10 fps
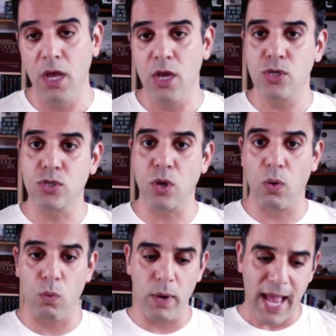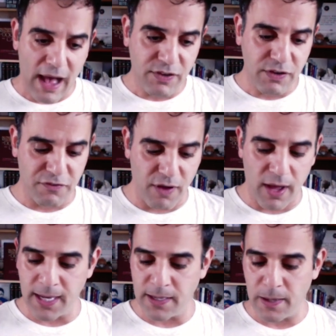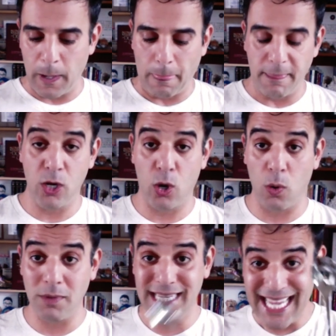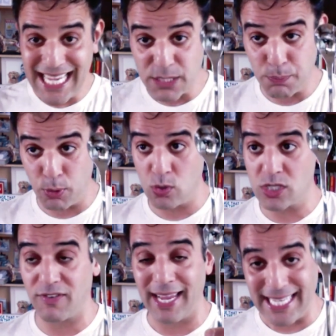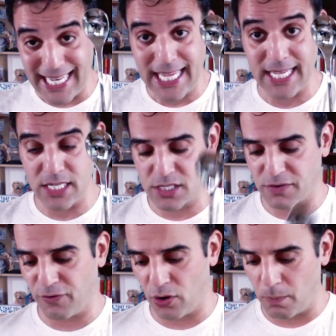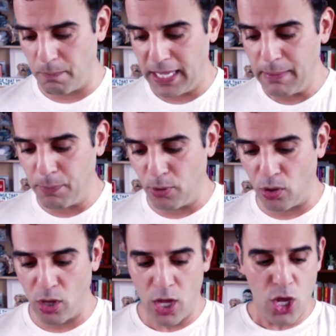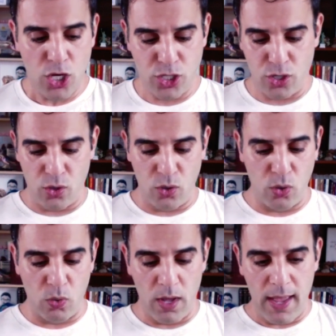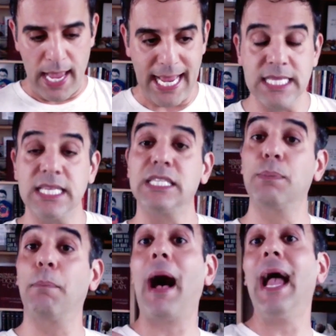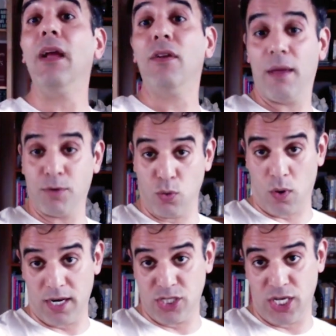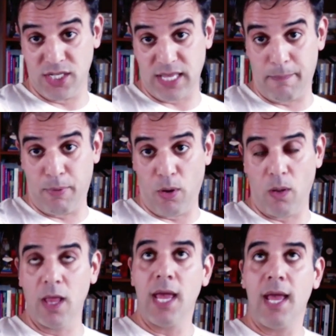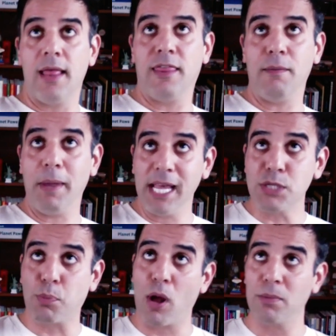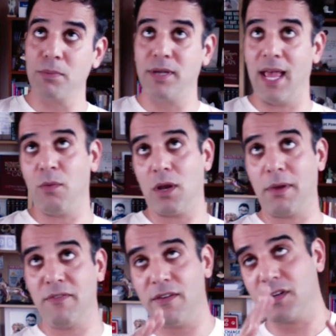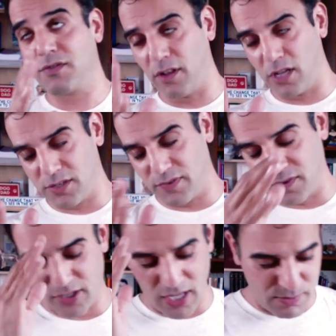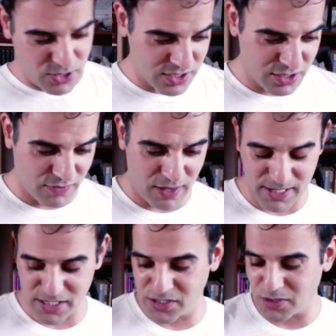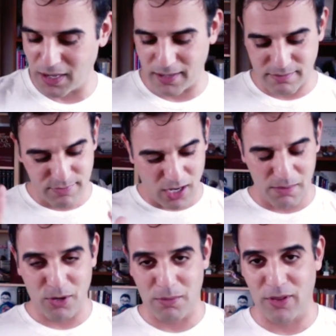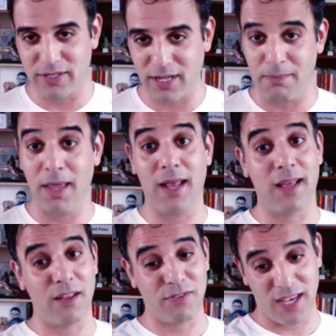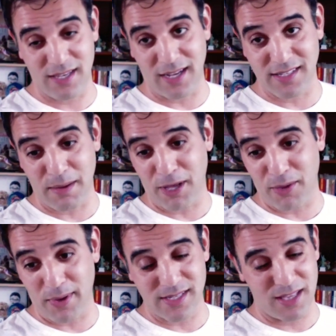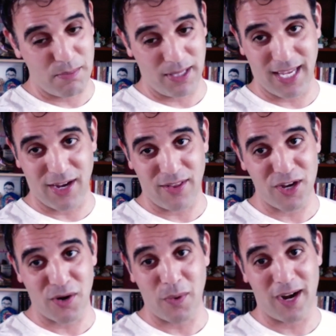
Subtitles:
So we have to find, you know, teaspoons of ideas for people to inspire them to want to change that bowl. The biggest problem today, and one of my favorite philosophers of all time, Jason Silva, I message, I talk about him all the time, and I love Casey Neistat, by the way. I see the Billy gear that you're wearing.